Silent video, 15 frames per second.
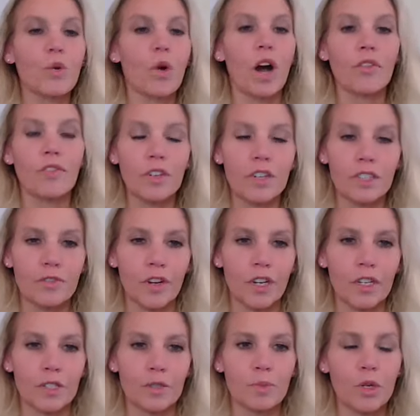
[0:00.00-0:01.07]
do you offer as
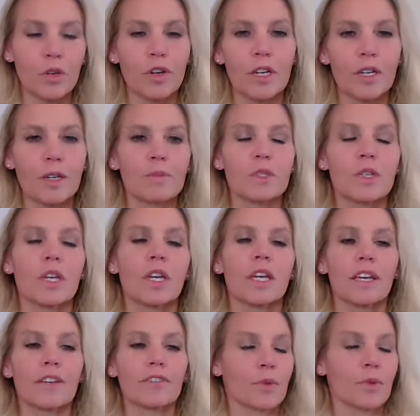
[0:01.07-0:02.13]
far as programs?
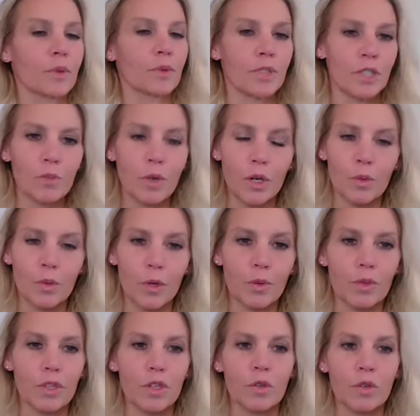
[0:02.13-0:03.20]
If someone did want to work
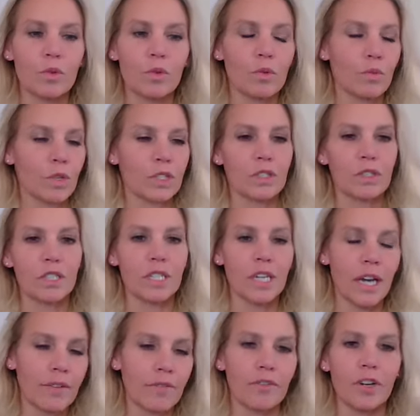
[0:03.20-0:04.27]
with you, what's the
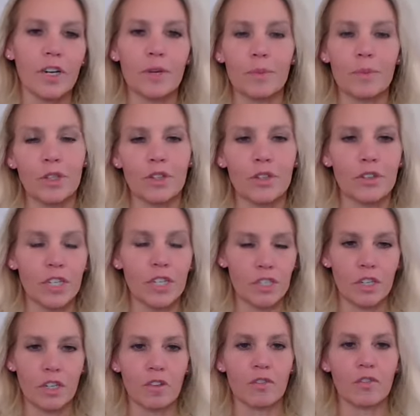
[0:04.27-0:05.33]
time frame and the duration